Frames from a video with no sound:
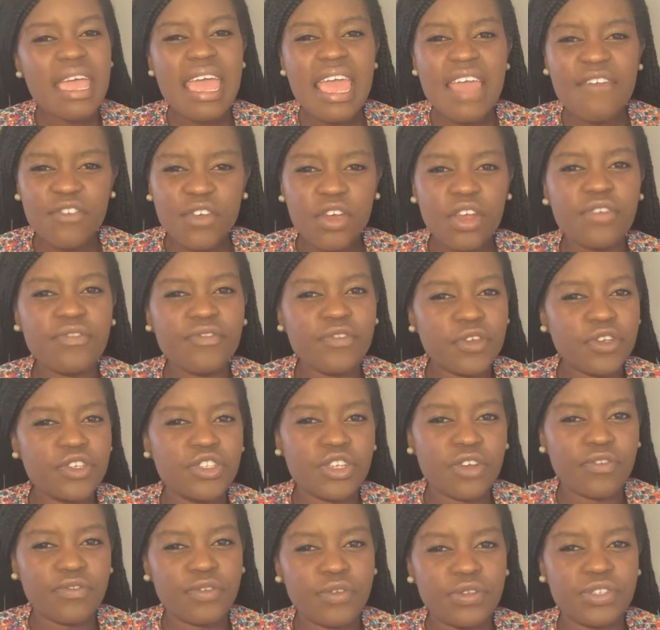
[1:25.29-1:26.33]
if you're an
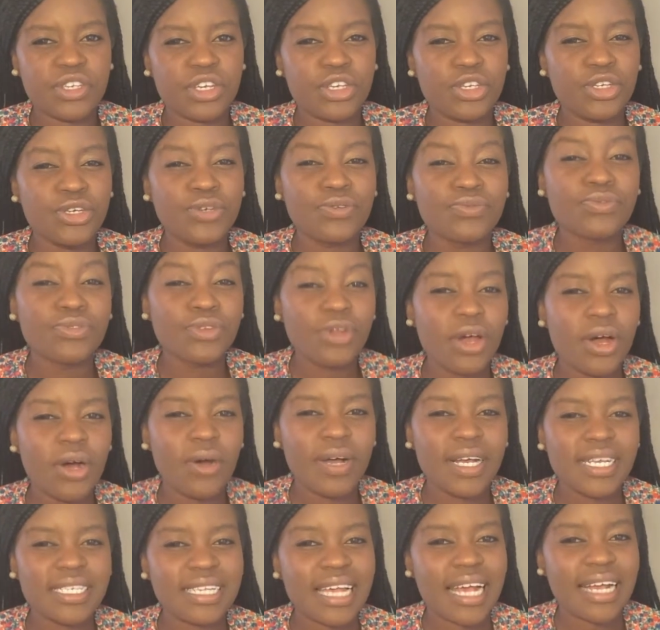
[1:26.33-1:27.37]
Infusionsoft user, you'll know
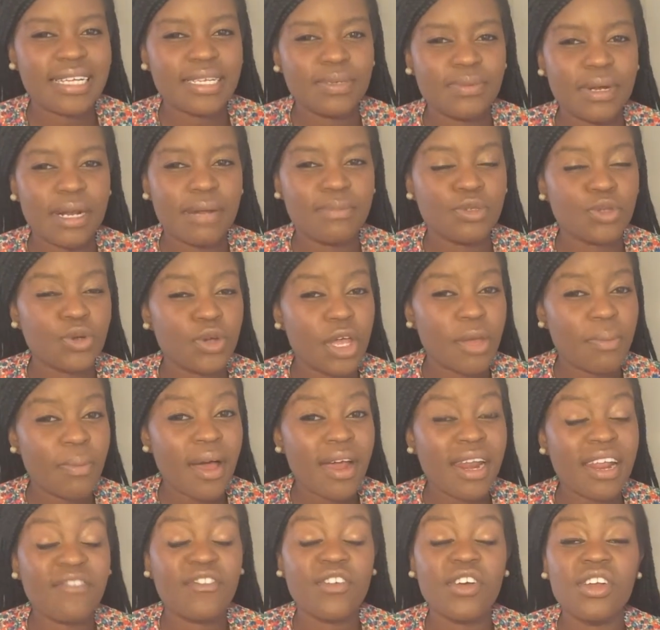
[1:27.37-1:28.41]
exactly what I'm talking
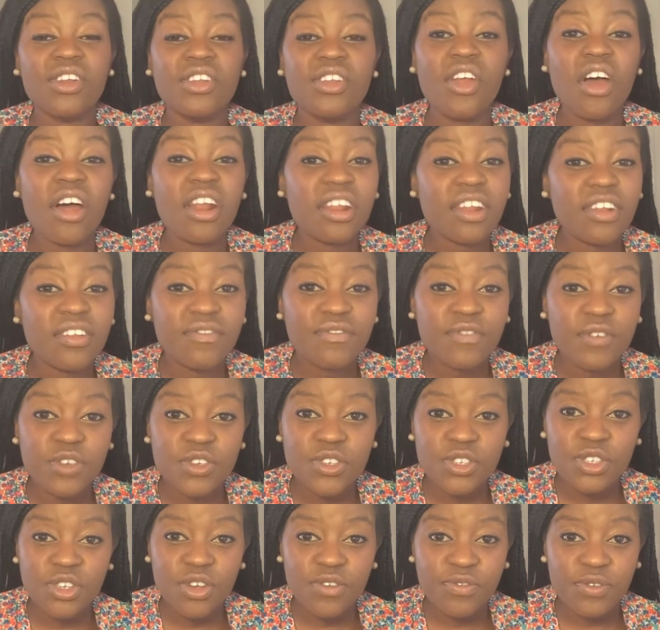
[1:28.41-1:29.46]
about. If you're not an
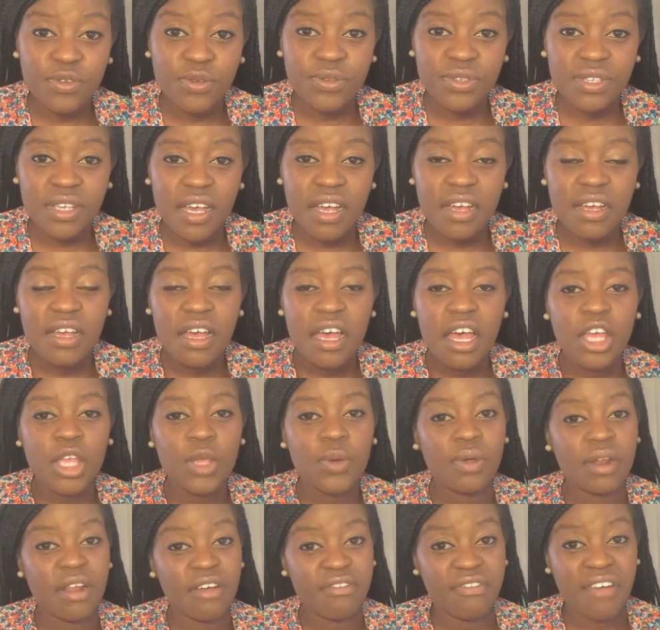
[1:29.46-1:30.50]
Infusionsoft user, you
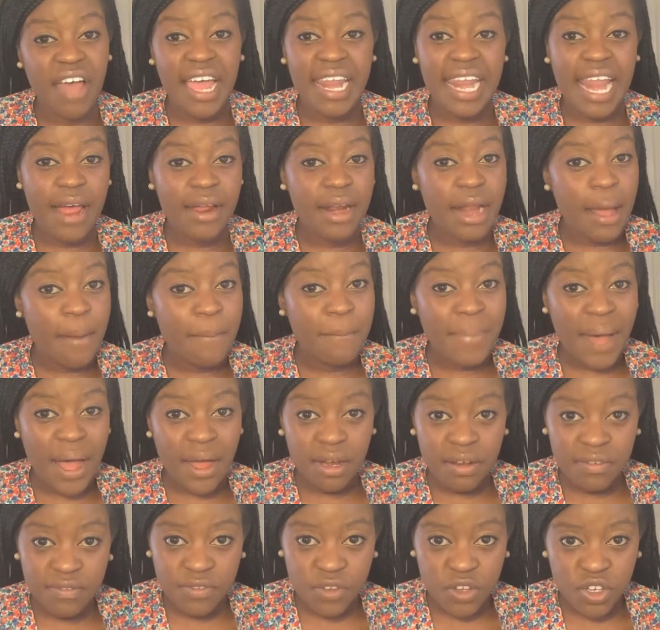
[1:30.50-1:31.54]
want to find out
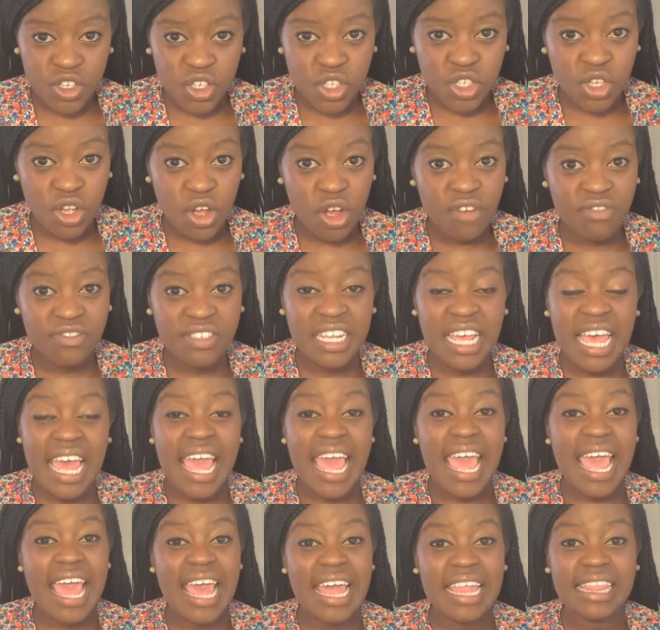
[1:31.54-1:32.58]
about Infusionsoft,
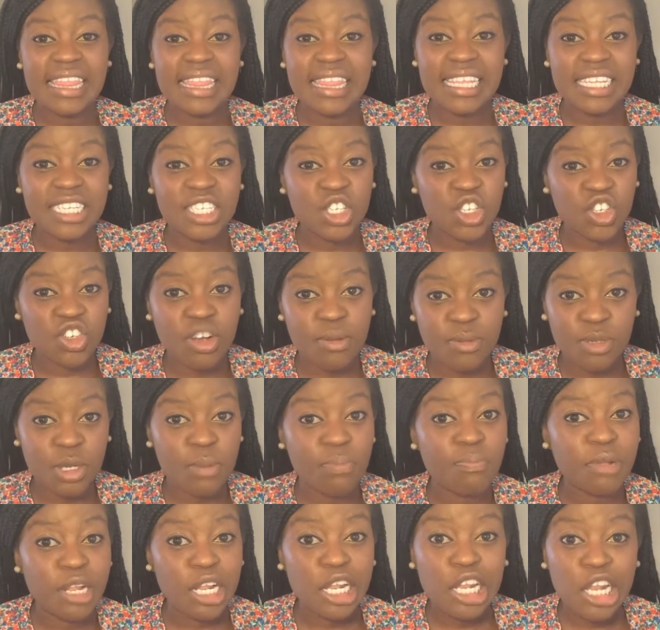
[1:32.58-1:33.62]
in the
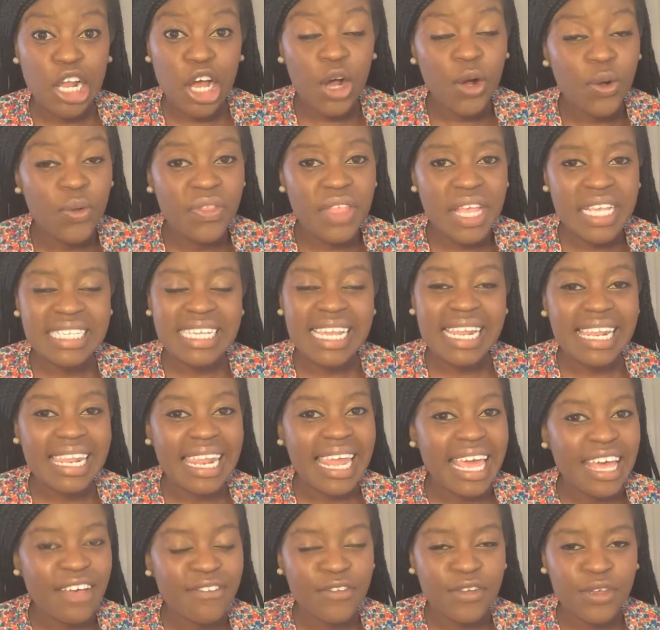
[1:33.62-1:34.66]
description below, there's a
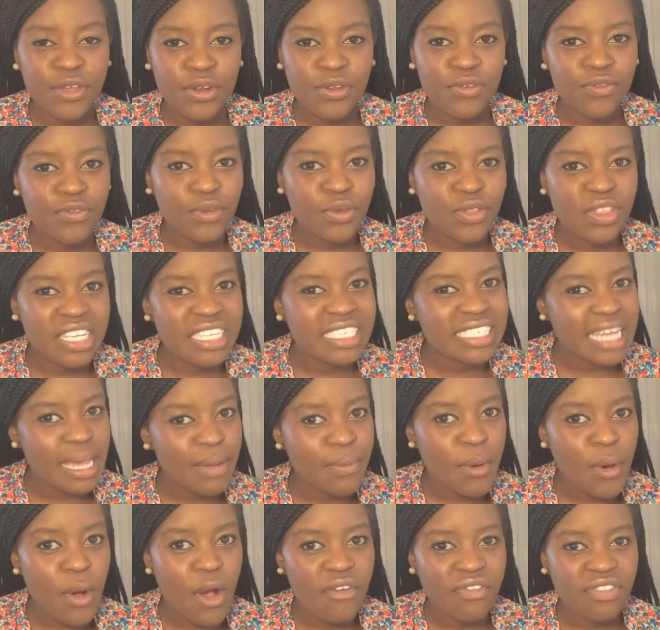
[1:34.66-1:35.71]
link for you to view the
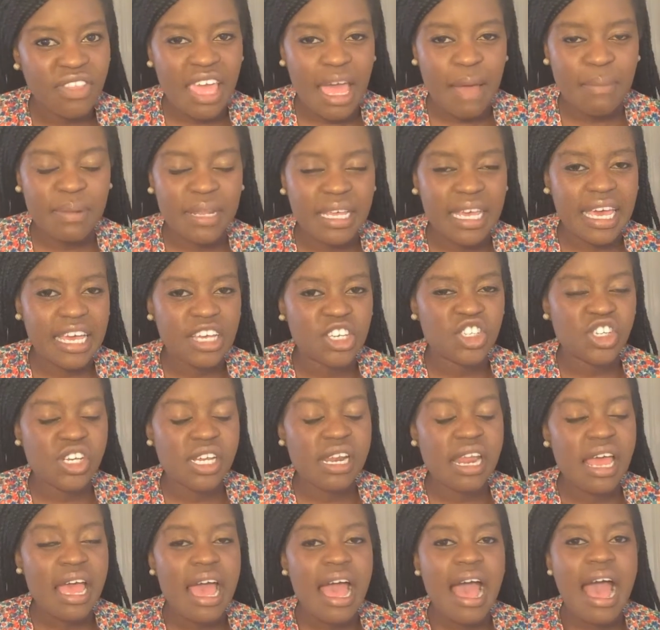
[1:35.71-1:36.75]
demo of the application.
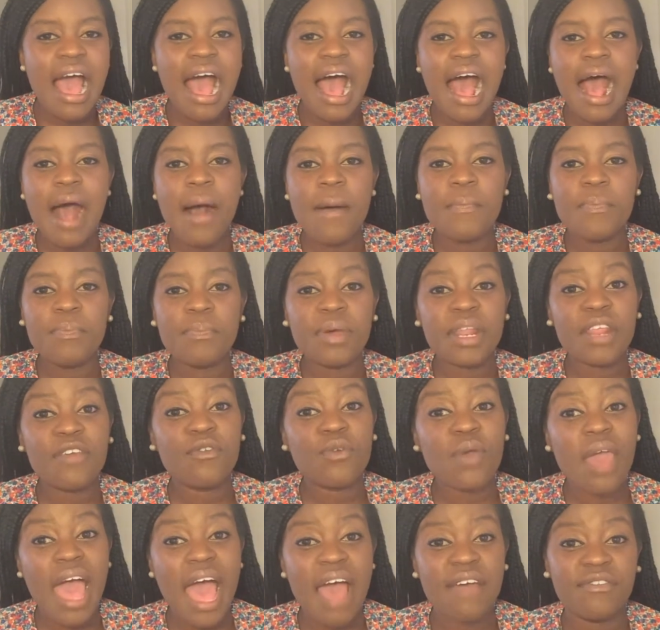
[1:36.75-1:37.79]
But if
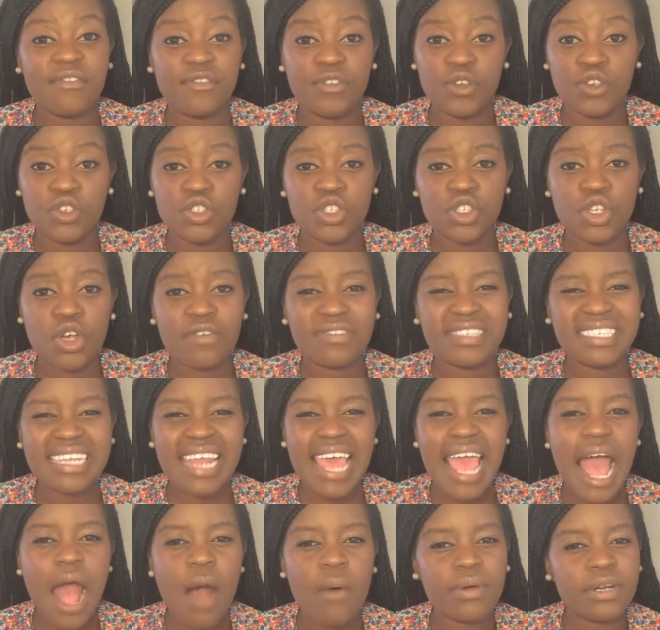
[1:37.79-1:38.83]
you have Infusionsoft
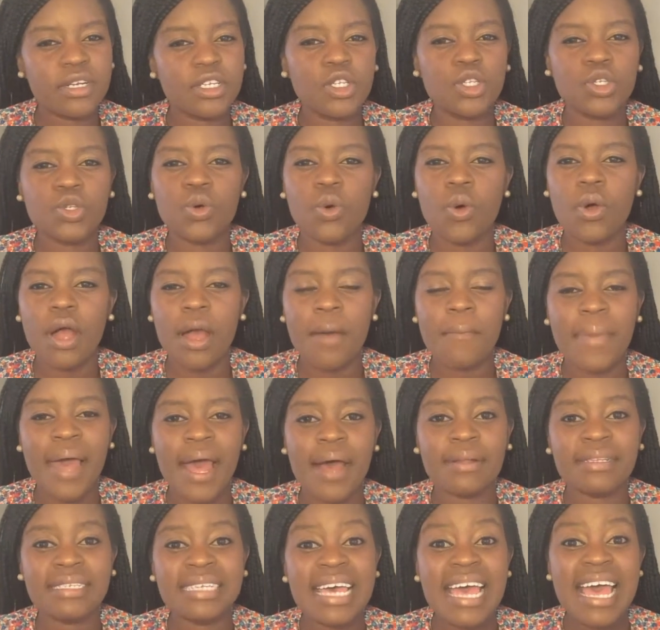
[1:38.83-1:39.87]
today, I want to talk
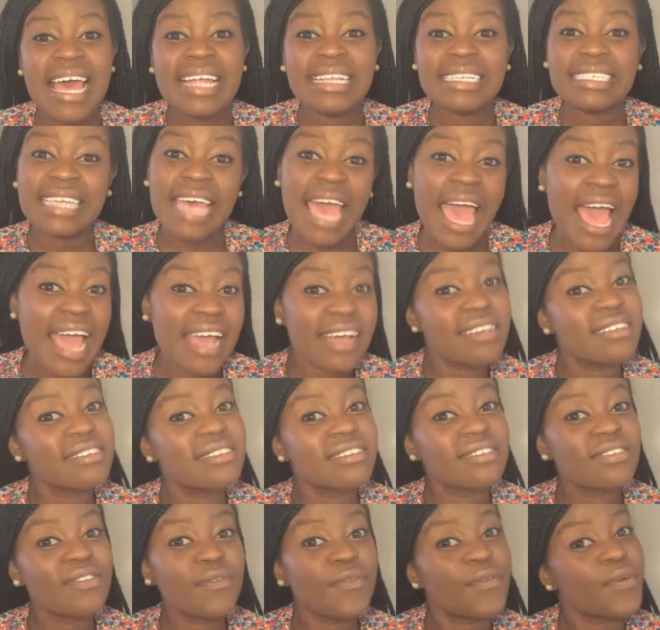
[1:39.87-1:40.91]
about
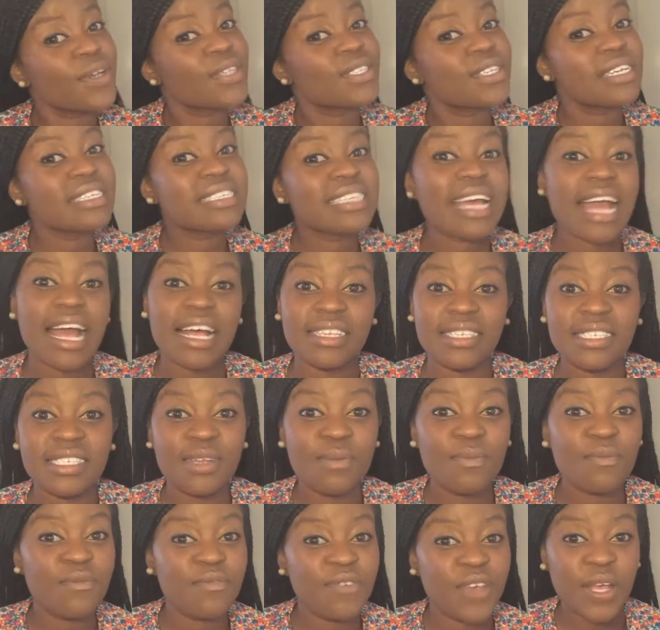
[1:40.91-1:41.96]
tags versus
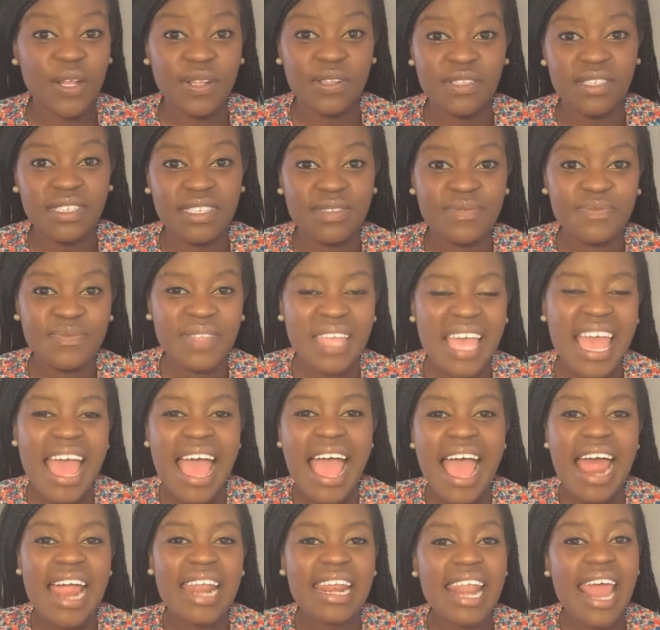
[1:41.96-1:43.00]
custom fields.
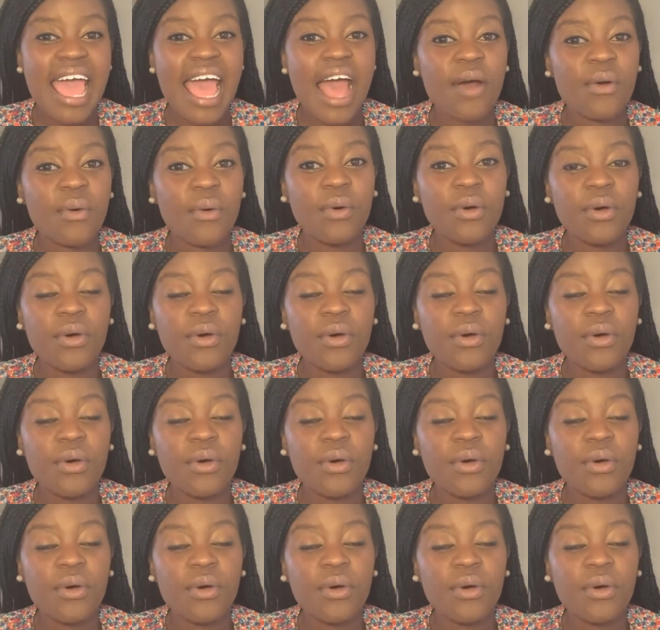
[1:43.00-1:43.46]
Now,